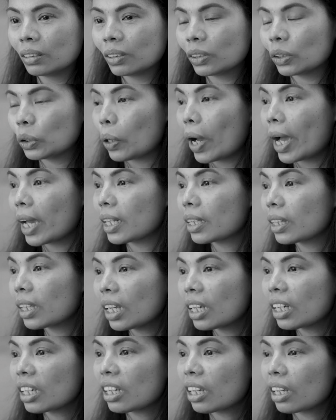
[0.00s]
So I
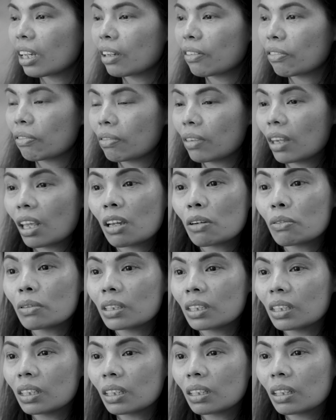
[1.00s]
think if they
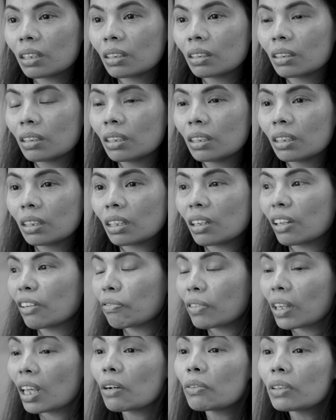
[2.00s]
were
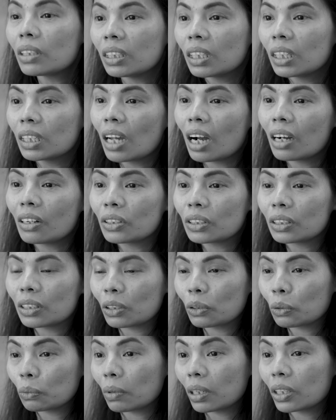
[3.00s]
in our
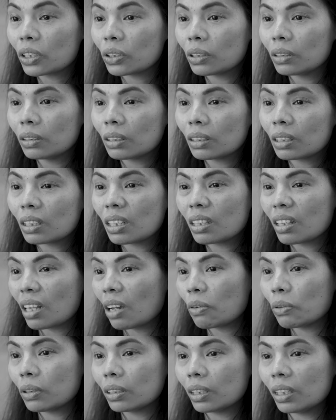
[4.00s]
situation, then
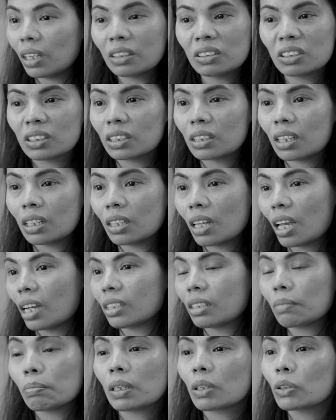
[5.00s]
they will understand
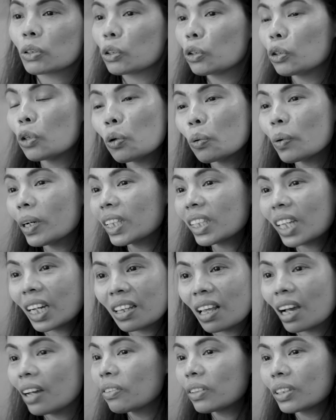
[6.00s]
us, because no one
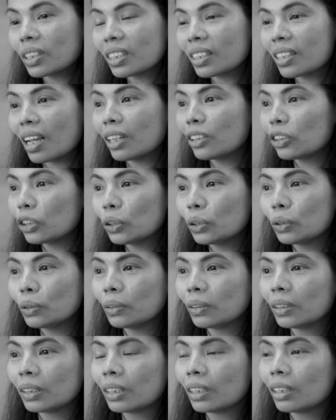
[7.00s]
can understand
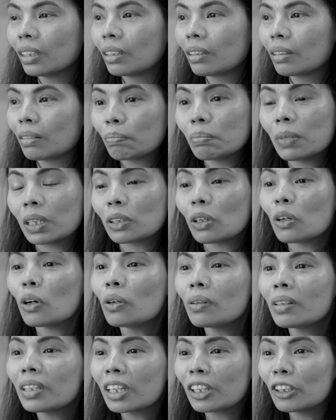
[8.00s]
you but
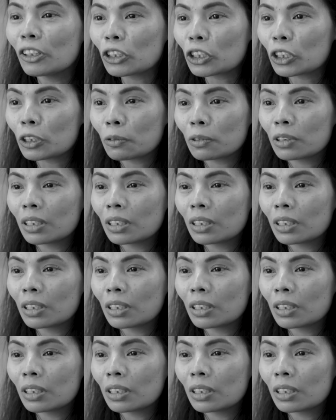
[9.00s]
only those